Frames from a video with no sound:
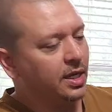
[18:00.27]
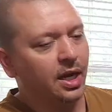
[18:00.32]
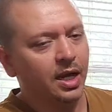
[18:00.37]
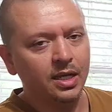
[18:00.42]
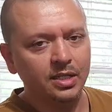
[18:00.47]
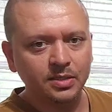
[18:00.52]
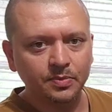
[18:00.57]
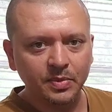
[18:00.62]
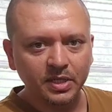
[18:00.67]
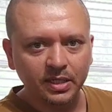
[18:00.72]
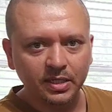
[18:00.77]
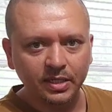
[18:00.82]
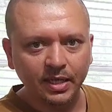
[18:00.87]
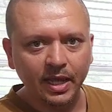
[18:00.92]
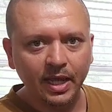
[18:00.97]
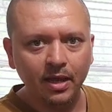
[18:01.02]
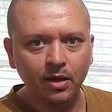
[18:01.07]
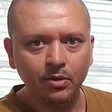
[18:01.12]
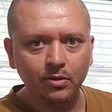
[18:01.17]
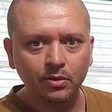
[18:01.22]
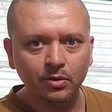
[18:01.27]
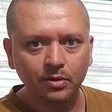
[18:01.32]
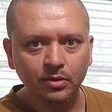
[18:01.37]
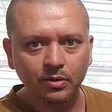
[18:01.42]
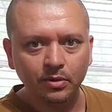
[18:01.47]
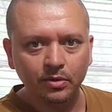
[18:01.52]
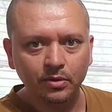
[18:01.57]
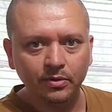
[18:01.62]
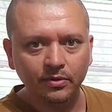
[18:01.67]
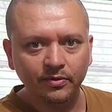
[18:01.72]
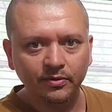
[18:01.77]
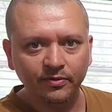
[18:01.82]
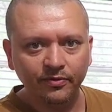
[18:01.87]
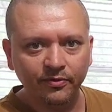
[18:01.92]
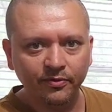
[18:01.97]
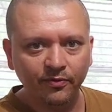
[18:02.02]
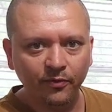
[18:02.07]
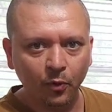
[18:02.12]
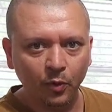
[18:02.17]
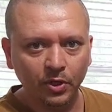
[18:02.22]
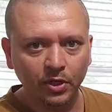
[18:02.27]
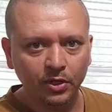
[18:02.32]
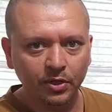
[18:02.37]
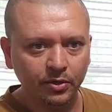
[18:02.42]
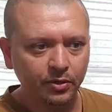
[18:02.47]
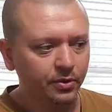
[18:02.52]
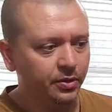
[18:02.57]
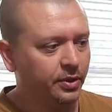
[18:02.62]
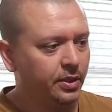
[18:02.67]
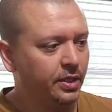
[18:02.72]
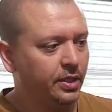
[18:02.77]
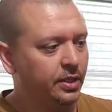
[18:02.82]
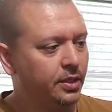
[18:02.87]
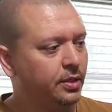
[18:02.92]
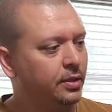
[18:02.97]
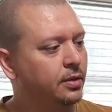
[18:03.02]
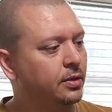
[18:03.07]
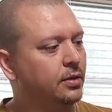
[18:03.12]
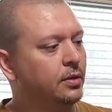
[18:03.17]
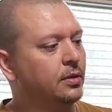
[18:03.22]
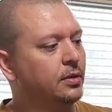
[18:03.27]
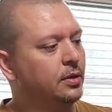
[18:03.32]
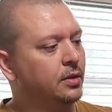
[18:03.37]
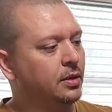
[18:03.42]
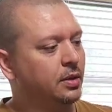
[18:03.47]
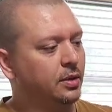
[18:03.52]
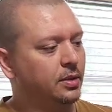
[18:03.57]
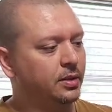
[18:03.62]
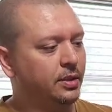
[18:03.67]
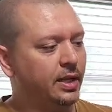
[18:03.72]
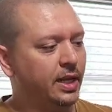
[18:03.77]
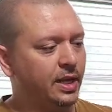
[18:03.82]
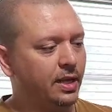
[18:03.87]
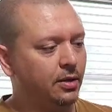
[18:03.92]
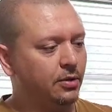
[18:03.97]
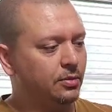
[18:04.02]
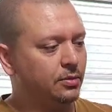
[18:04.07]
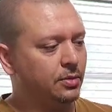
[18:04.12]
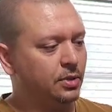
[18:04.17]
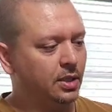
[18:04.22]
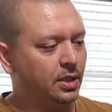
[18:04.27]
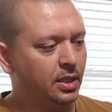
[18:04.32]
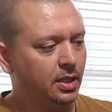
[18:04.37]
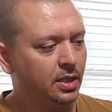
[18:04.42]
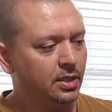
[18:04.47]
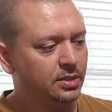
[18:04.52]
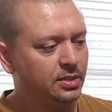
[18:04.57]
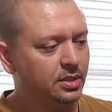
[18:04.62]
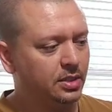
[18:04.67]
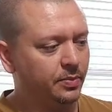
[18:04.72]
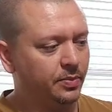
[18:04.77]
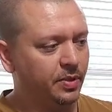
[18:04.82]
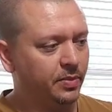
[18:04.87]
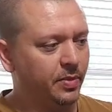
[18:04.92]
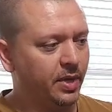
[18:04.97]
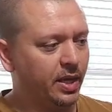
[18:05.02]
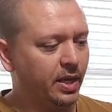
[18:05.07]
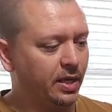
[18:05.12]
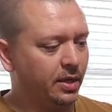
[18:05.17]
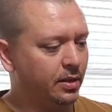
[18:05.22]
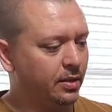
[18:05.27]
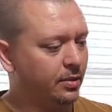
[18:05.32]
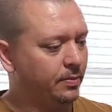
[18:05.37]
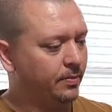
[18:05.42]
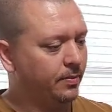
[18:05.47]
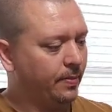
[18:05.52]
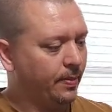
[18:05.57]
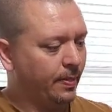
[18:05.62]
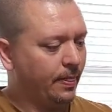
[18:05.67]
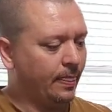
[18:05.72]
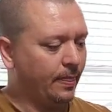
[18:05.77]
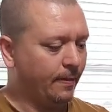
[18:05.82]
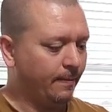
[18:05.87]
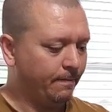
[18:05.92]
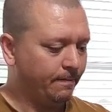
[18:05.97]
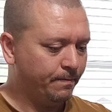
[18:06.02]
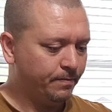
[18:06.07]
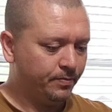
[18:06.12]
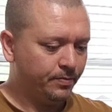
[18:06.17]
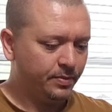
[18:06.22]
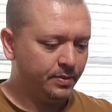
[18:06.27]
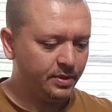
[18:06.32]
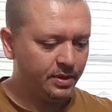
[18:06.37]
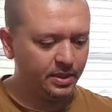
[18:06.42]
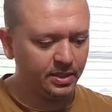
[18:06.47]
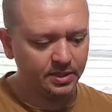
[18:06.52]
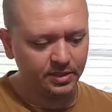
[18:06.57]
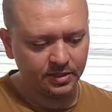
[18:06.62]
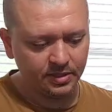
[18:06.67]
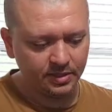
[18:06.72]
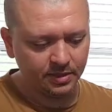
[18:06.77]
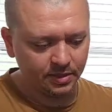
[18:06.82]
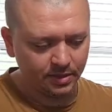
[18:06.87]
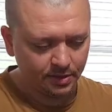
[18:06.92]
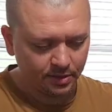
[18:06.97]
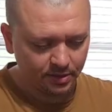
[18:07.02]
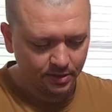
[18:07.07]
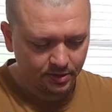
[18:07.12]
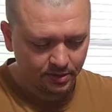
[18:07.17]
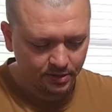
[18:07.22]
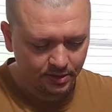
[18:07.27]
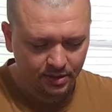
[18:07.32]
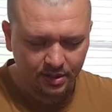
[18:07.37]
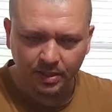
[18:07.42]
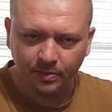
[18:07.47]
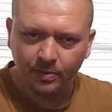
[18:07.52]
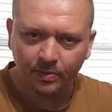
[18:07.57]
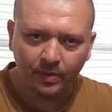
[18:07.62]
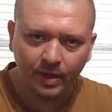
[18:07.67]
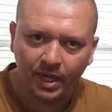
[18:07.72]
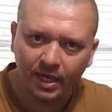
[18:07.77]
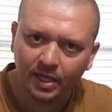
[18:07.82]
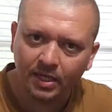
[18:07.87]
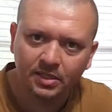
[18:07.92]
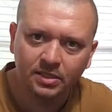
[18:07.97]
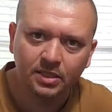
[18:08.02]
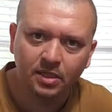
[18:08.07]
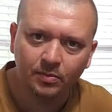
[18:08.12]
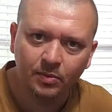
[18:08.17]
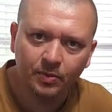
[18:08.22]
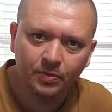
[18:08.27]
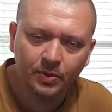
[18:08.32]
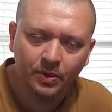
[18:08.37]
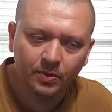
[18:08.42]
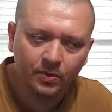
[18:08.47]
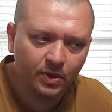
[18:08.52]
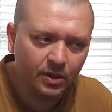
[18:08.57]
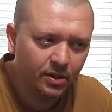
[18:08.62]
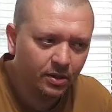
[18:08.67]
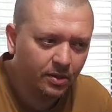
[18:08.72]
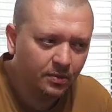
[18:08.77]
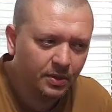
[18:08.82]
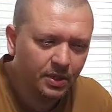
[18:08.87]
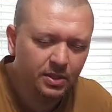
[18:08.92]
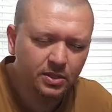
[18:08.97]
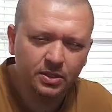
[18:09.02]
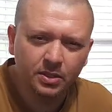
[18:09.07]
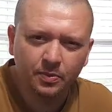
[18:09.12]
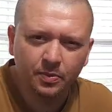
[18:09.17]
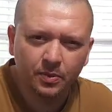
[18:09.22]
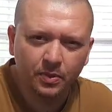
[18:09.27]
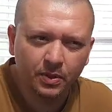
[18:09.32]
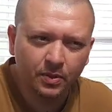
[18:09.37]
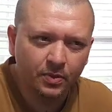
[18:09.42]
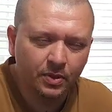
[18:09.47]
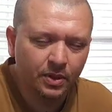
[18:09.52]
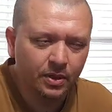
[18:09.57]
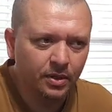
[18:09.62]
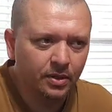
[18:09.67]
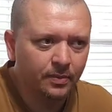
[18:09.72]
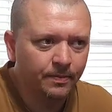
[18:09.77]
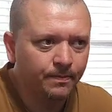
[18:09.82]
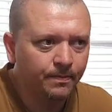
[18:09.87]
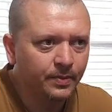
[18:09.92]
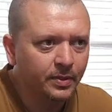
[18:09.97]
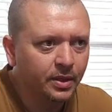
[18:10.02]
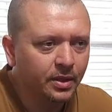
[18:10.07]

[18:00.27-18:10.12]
Cosmic Down 40 degree down sleeping bag. This sleeping bag has done me pretty well. I'm getting to the point where